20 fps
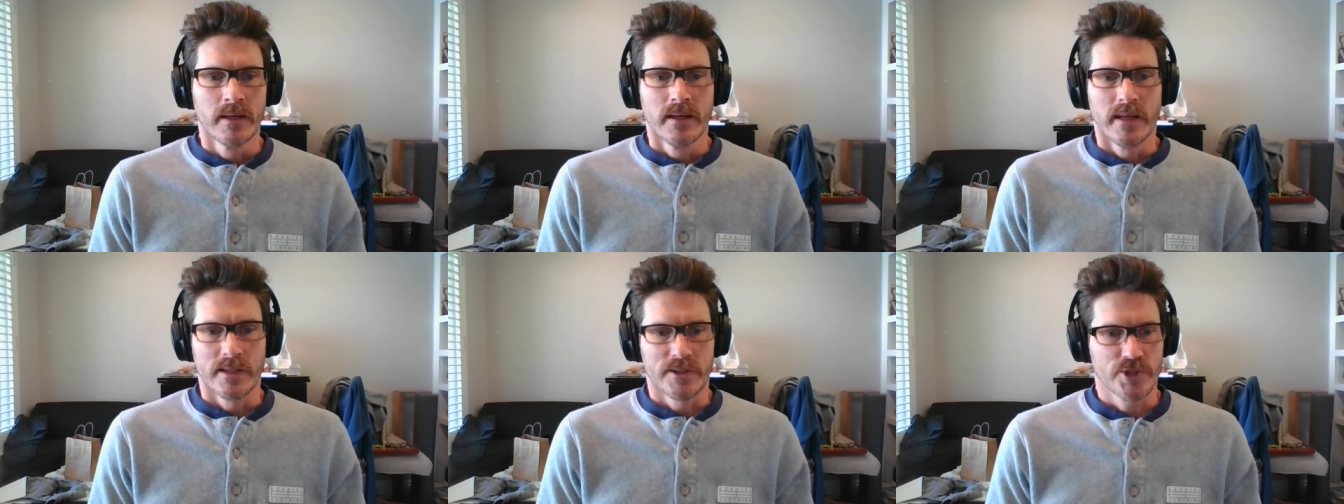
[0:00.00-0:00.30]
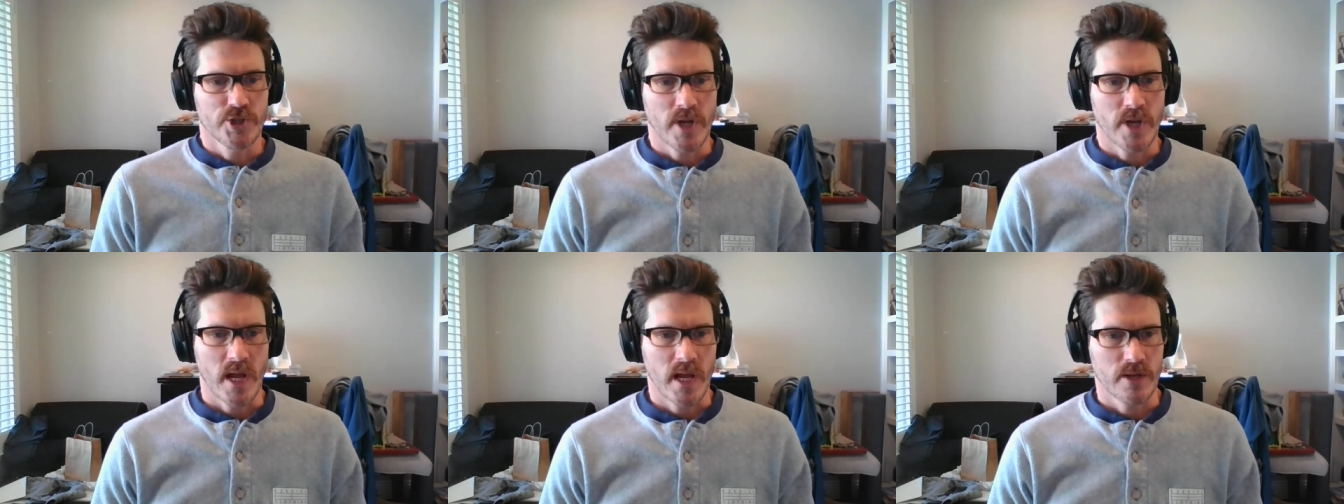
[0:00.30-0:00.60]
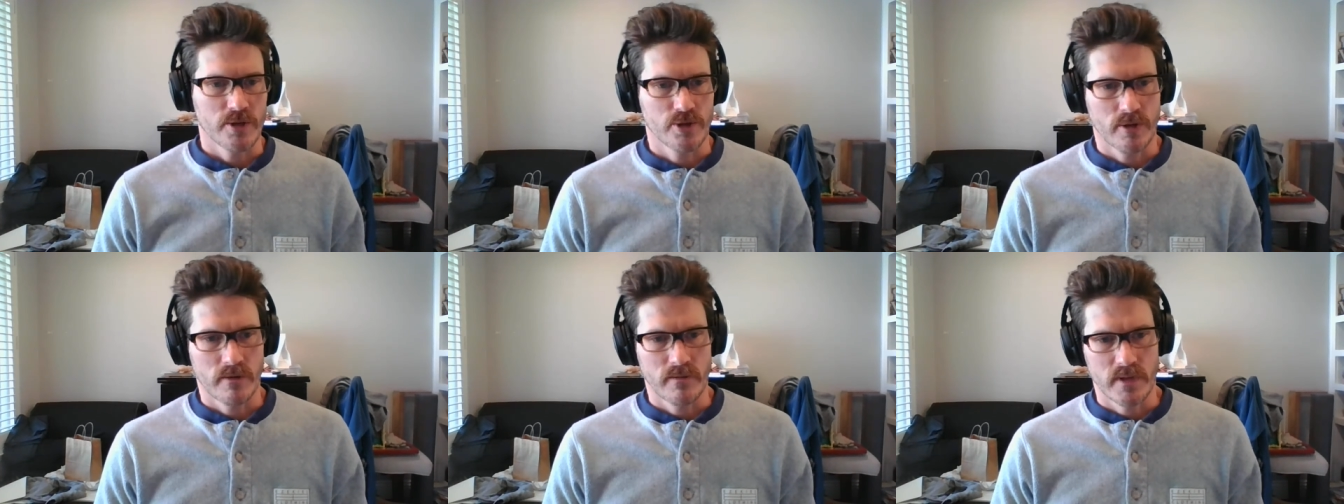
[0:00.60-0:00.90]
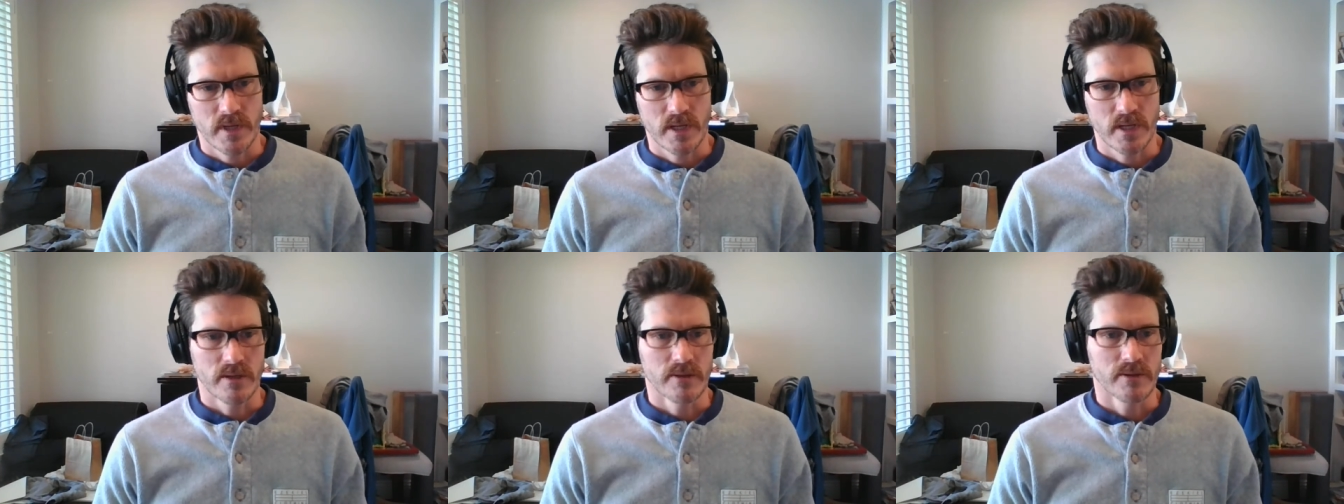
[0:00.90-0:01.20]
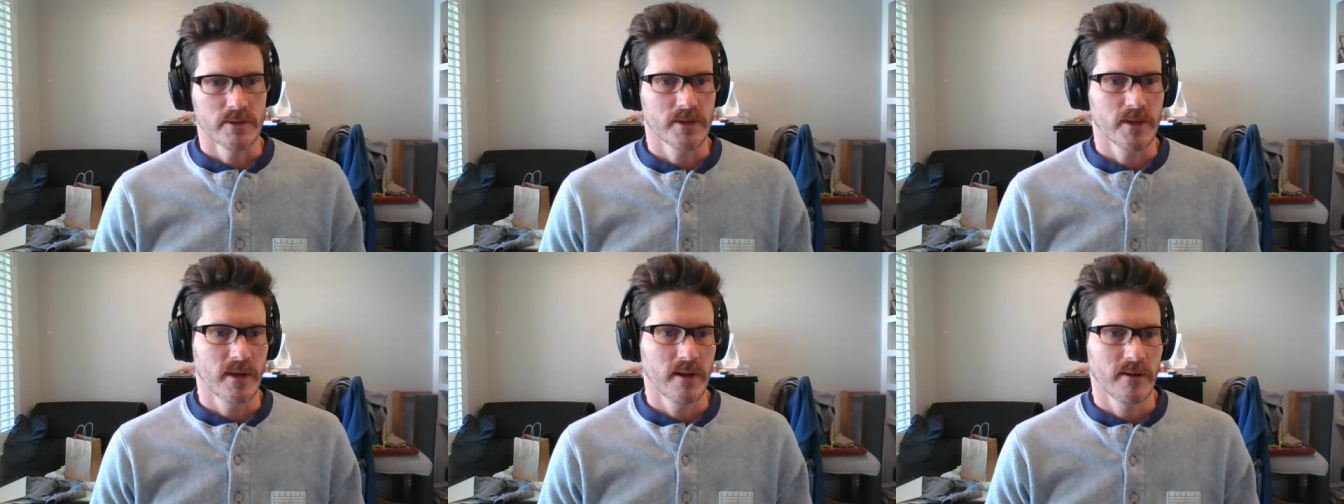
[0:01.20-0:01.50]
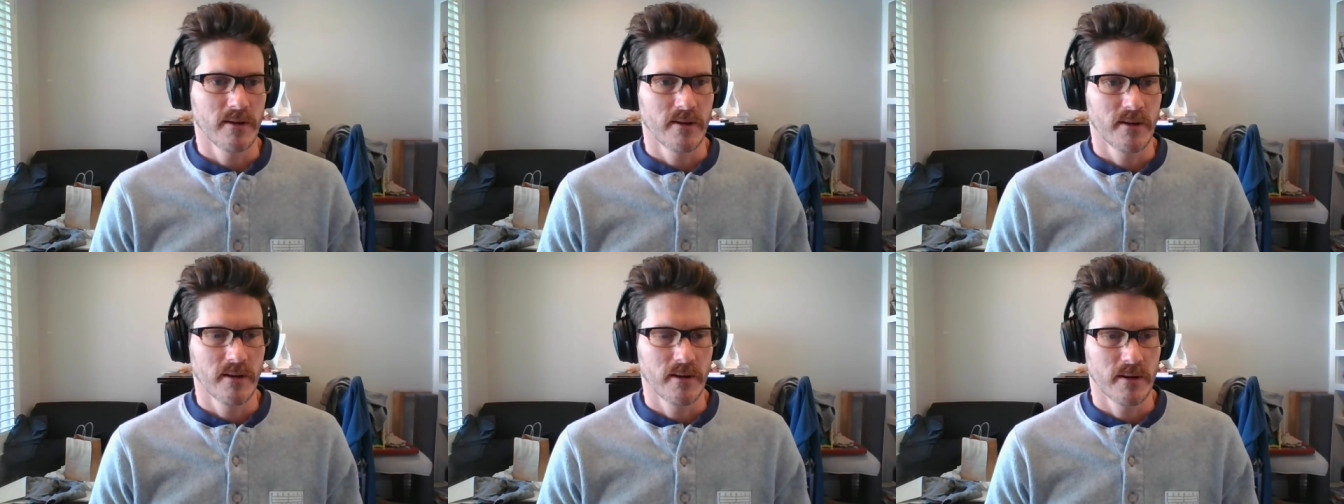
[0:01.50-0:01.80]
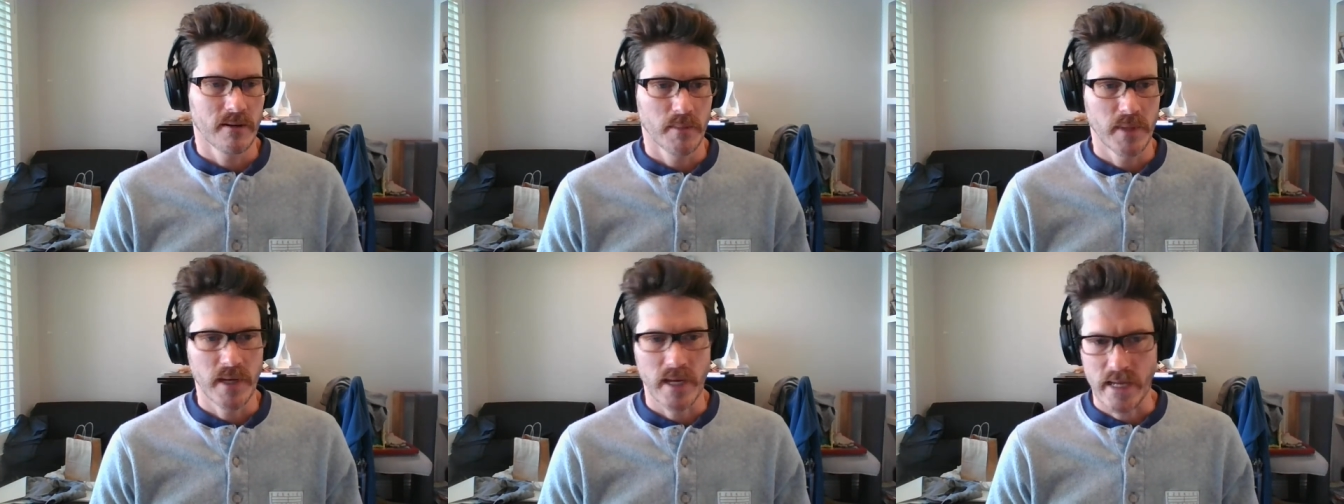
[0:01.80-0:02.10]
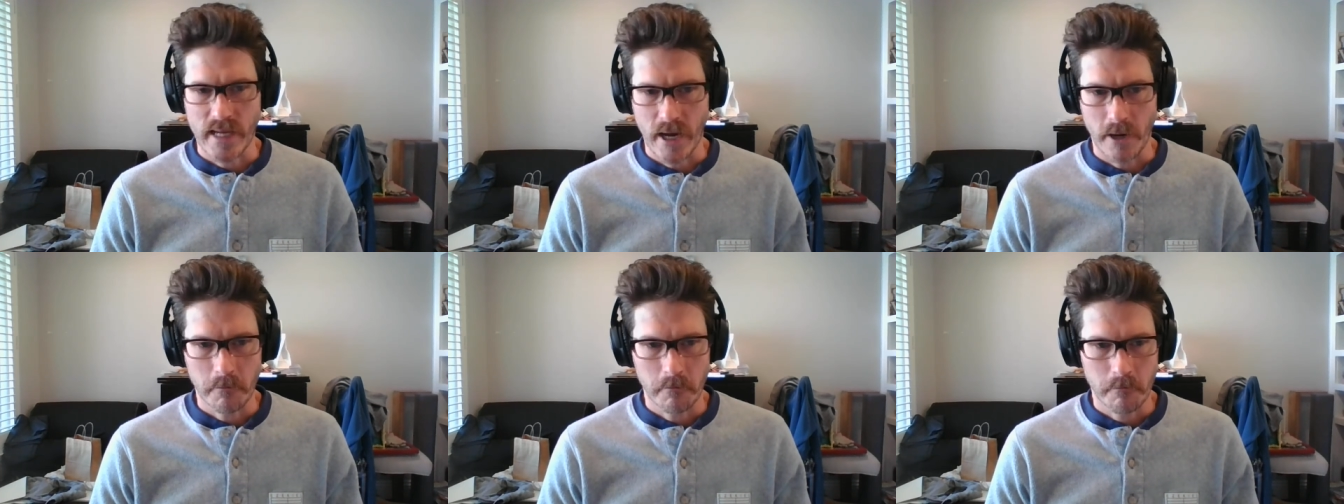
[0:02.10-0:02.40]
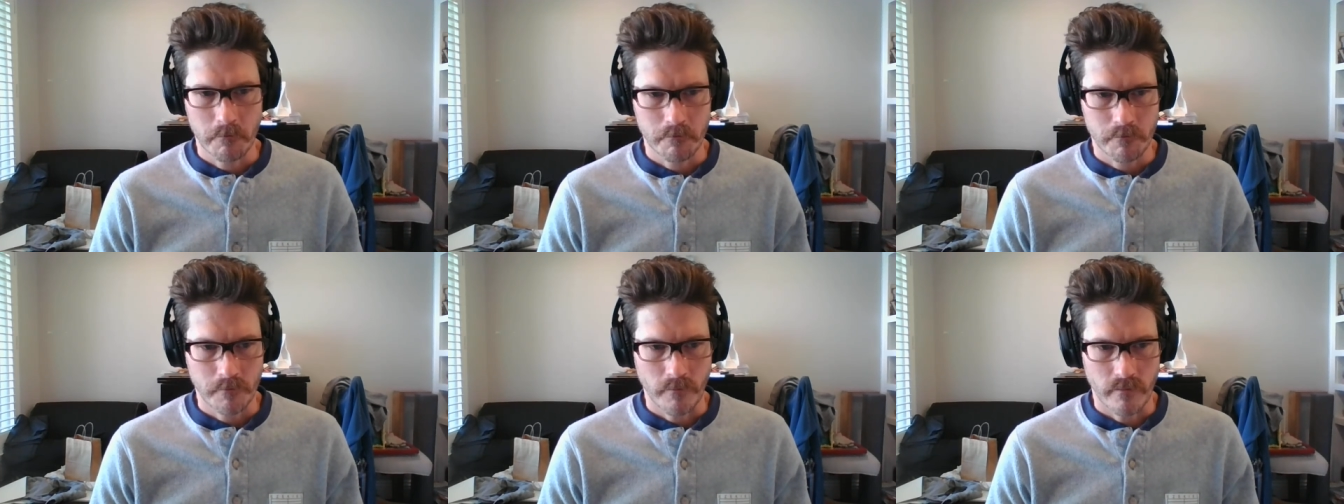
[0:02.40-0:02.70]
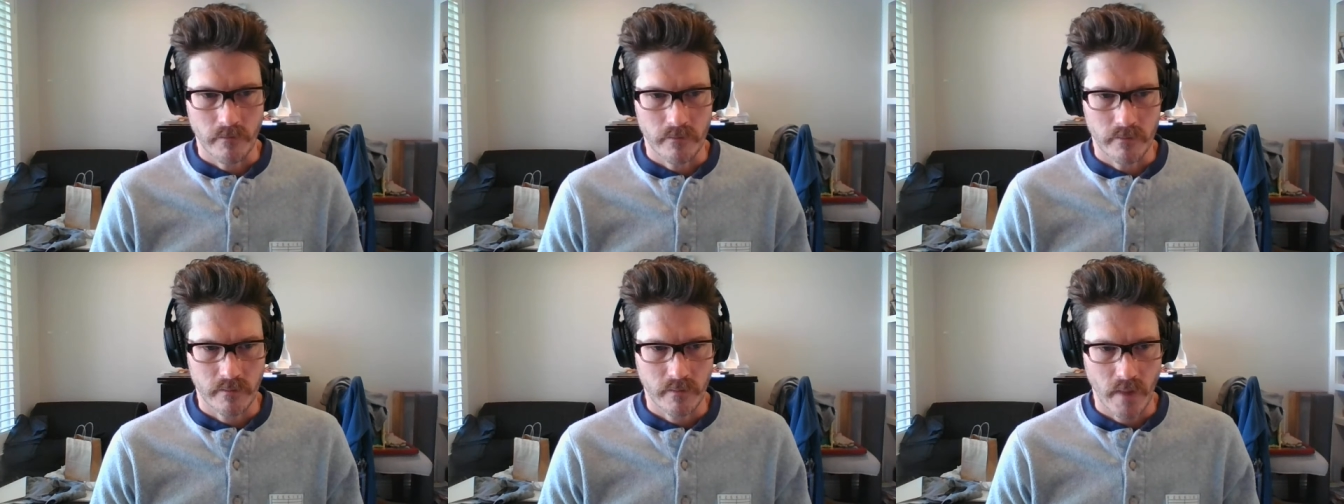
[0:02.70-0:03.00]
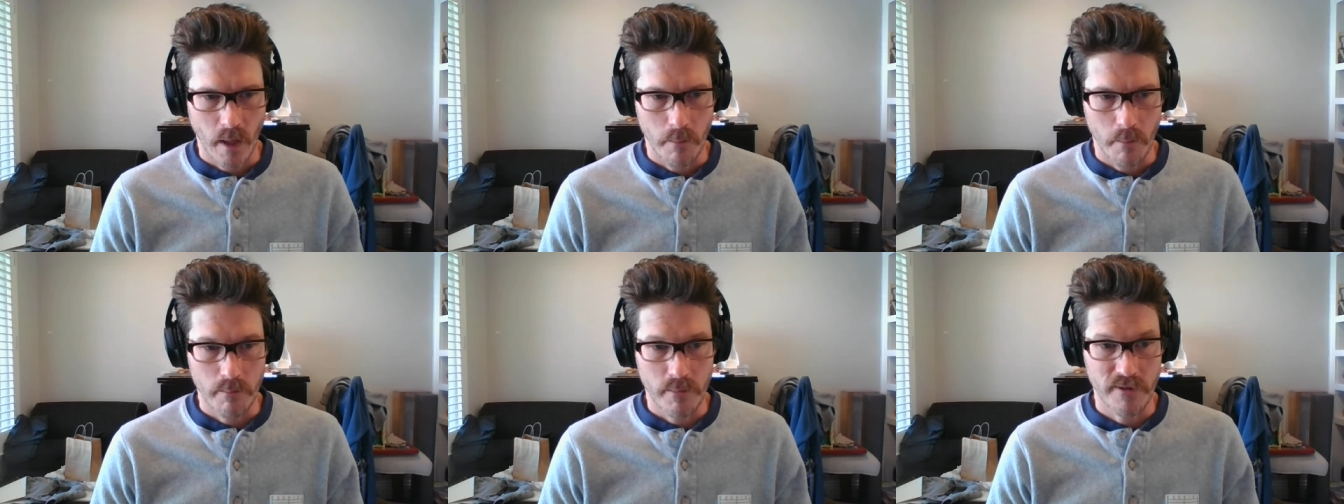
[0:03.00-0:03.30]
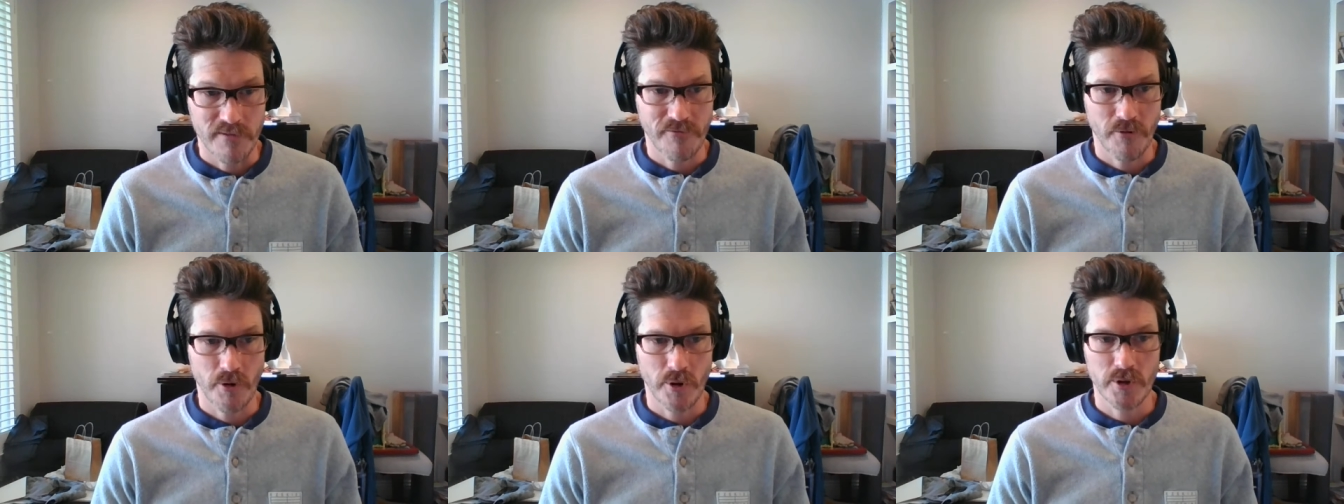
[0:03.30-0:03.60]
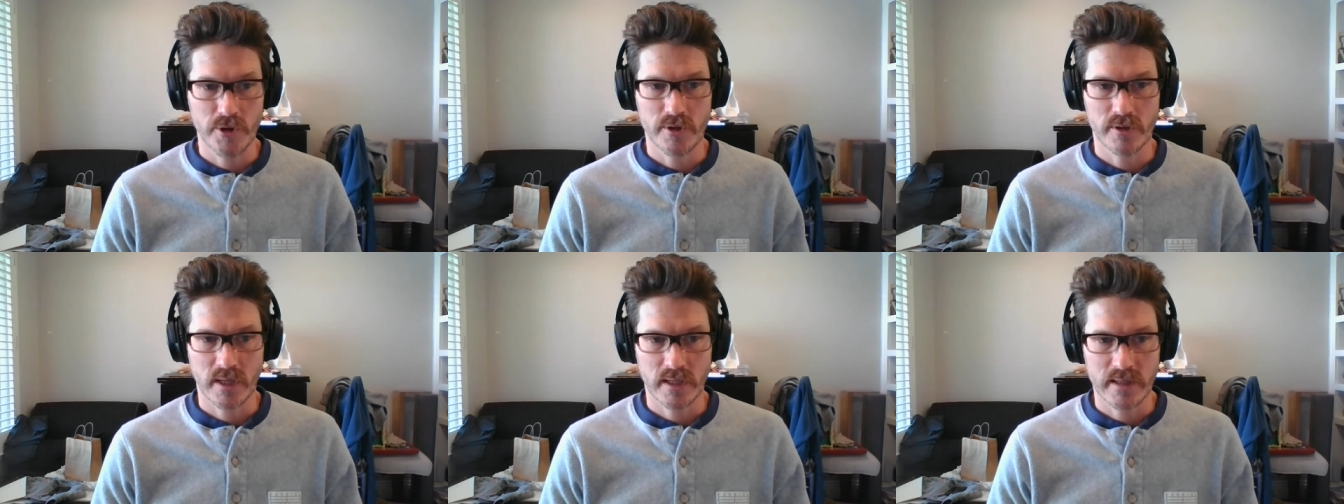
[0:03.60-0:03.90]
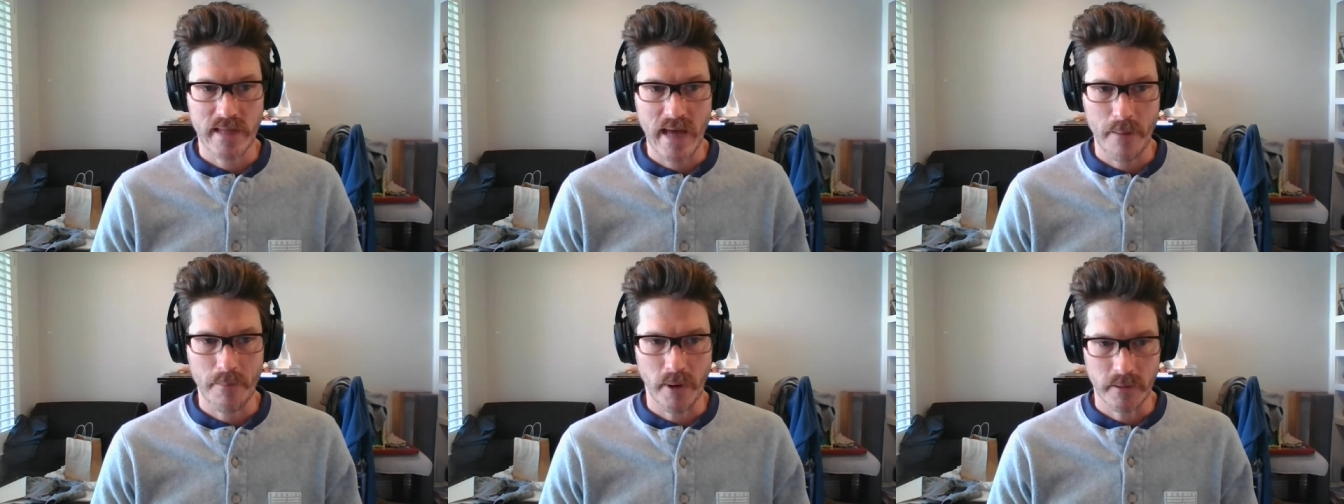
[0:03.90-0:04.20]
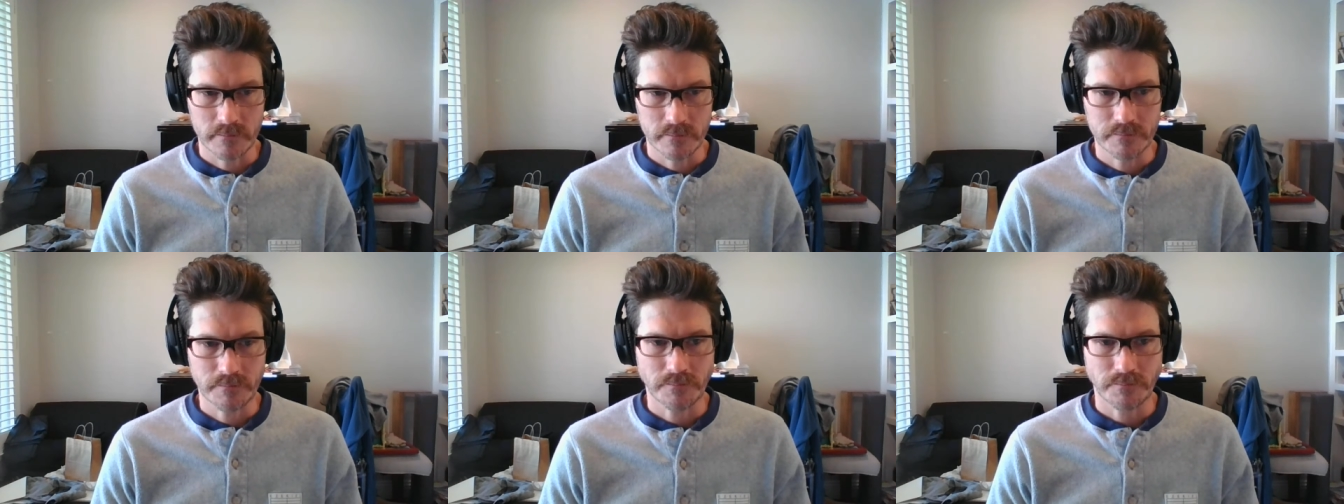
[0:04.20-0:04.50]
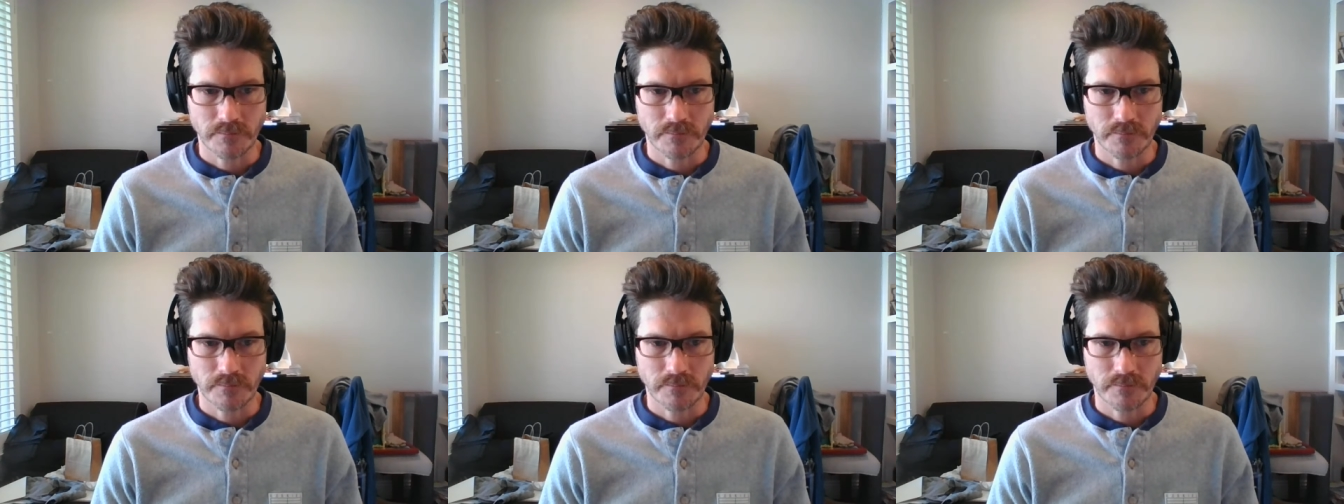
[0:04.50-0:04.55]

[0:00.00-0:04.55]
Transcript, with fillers: It's changed over the years. But anyhow, before you click that button,